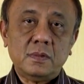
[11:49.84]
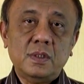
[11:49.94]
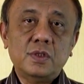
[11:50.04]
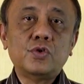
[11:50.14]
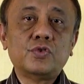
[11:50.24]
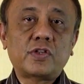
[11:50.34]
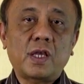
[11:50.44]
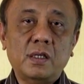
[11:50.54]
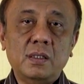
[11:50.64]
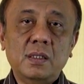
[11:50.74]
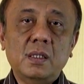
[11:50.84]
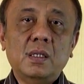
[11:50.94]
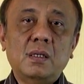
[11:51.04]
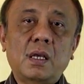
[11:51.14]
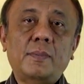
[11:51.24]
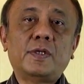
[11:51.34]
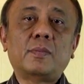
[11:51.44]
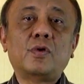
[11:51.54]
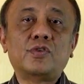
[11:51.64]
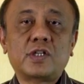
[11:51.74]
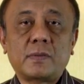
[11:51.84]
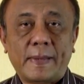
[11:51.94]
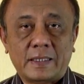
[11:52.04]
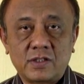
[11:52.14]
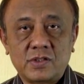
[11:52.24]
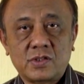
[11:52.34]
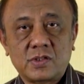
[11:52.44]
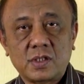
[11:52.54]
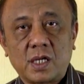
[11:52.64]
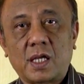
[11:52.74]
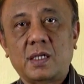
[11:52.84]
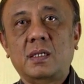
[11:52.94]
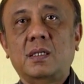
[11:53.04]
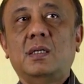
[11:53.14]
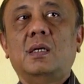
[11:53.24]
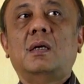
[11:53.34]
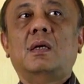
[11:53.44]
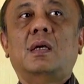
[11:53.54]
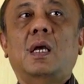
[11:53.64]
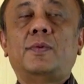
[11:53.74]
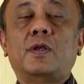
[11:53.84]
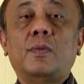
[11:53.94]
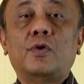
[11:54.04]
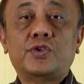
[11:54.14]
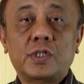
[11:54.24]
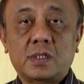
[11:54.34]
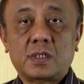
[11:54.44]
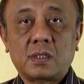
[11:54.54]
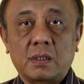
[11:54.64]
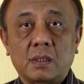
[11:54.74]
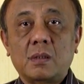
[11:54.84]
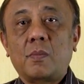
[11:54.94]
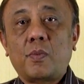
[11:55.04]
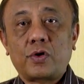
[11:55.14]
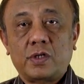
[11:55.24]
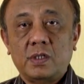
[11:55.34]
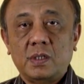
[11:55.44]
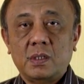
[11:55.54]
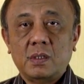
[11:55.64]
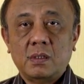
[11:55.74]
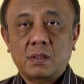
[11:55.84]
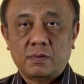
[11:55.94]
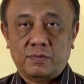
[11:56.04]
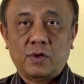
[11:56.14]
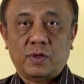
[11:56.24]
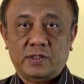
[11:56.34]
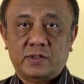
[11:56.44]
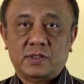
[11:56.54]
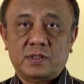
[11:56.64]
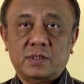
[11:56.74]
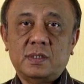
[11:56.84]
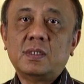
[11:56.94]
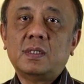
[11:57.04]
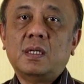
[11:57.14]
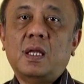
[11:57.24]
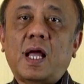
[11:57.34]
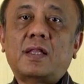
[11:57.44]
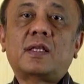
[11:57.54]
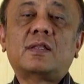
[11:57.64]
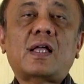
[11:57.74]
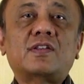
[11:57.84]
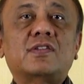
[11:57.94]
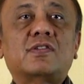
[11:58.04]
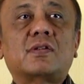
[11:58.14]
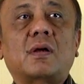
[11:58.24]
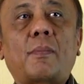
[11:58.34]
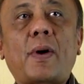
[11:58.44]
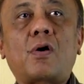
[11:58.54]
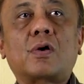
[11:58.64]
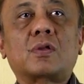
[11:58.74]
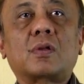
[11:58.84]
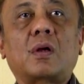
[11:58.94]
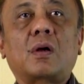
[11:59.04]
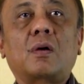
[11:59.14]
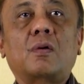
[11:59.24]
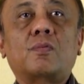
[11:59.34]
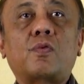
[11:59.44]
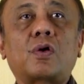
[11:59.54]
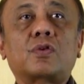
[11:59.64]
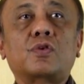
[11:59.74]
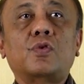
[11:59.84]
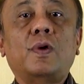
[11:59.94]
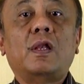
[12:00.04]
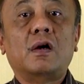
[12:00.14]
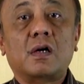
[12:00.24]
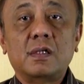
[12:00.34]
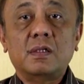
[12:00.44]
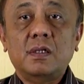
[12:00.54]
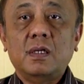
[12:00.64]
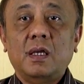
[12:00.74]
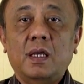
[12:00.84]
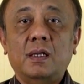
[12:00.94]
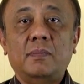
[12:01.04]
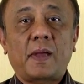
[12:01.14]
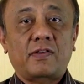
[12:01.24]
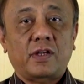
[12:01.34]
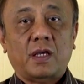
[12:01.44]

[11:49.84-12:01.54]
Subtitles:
using epidemiologic methods and epidemiological body of knowledge. I think that is about what you will learn in basic